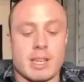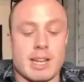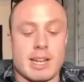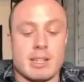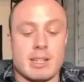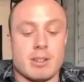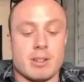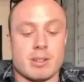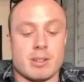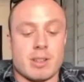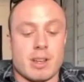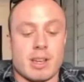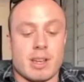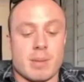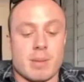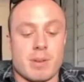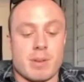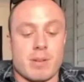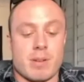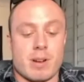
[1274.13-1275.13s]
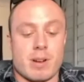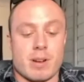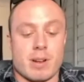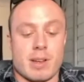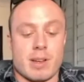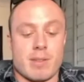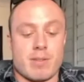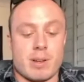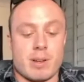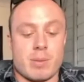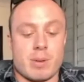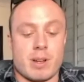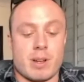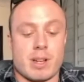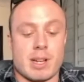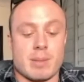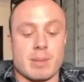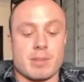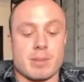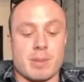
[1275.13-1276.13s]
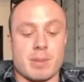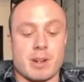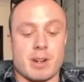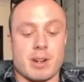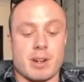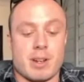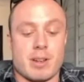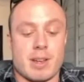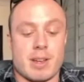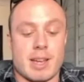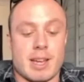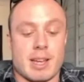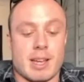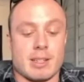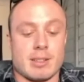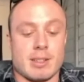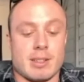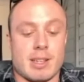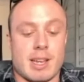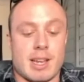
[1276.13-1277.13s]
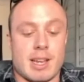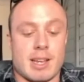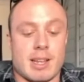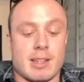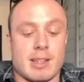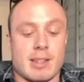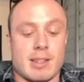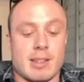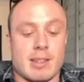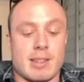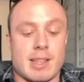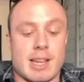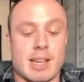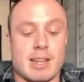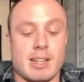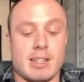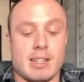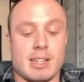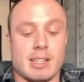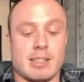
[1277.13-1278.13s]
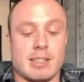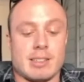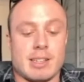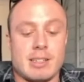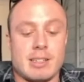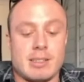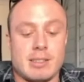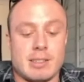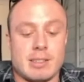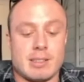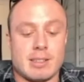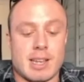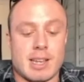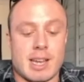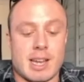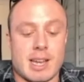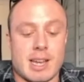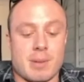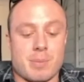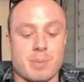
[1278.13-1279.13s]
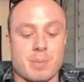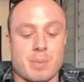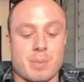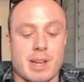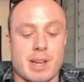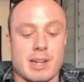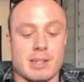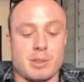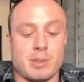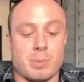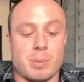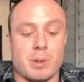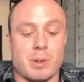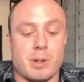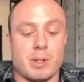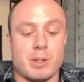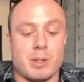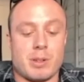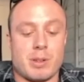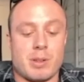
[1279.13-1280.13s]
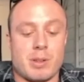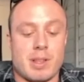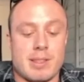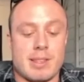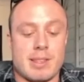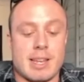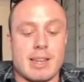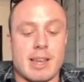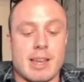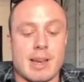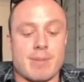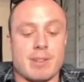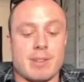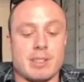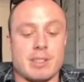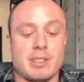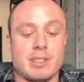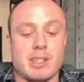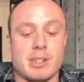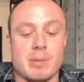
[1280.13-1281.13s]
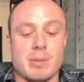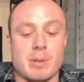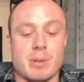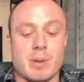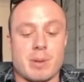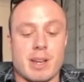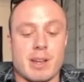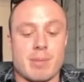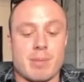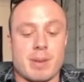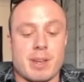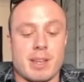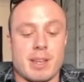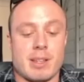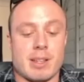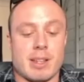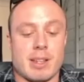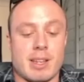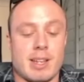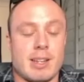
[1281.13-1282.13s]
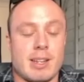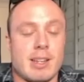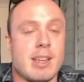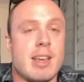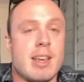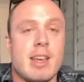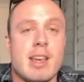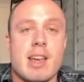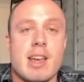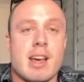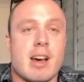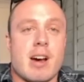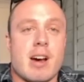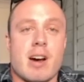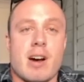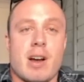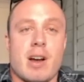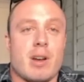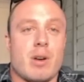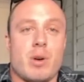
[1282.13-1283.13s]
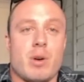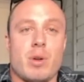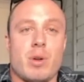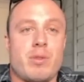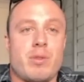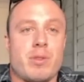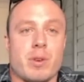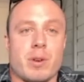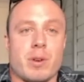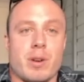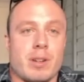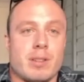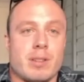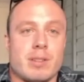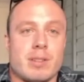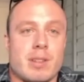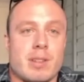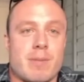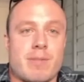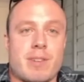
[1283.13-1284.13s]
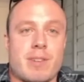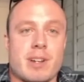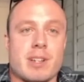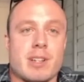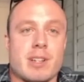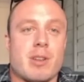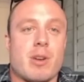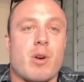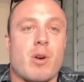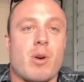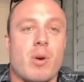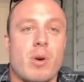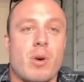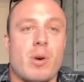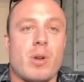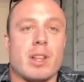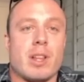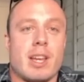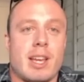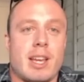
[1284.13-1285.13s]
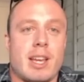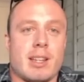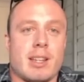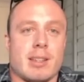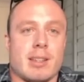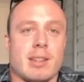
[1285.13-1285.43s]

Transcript: And look, don't get me wrong. If I woke up tomorrow and they didn't exist and our sport did have a legitimate way of being clean, all for it. I'm fucking all in.